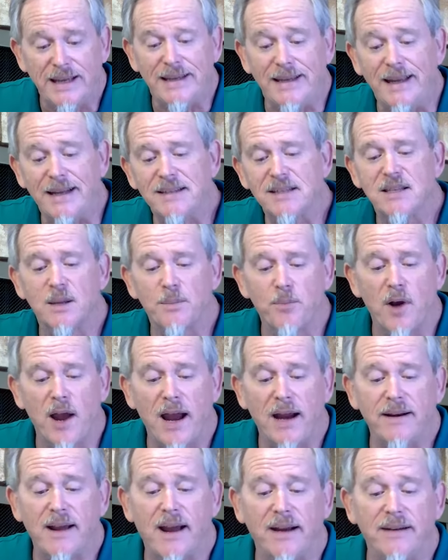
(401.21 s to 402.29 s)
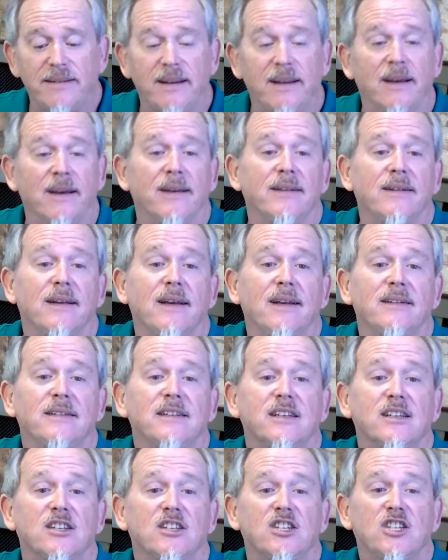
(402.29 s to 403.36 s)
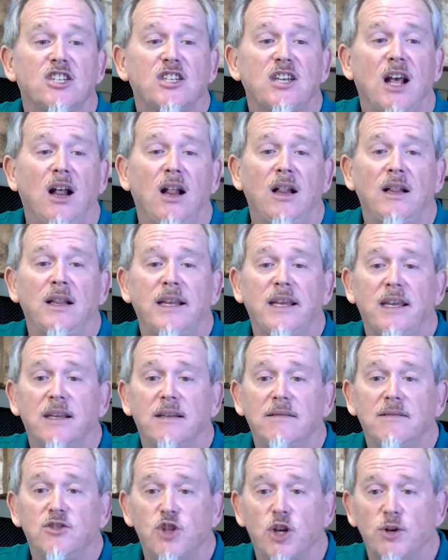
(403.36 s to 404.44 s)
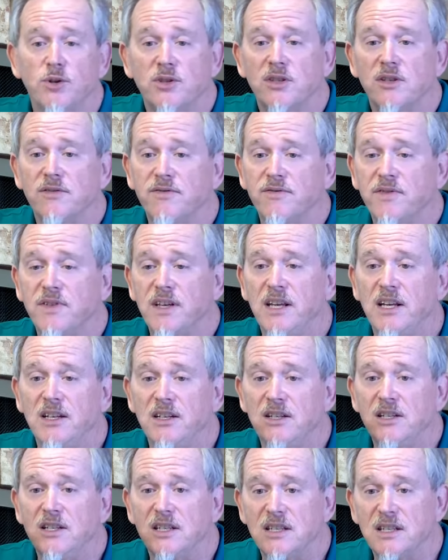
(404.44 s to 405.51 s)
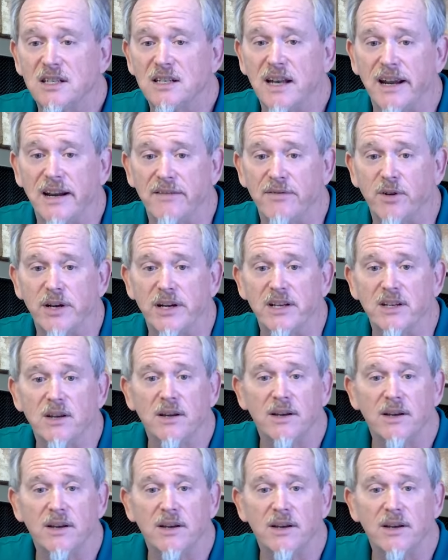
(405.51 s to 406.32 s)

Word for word: gets the bright idea to sell Joseph into slavery.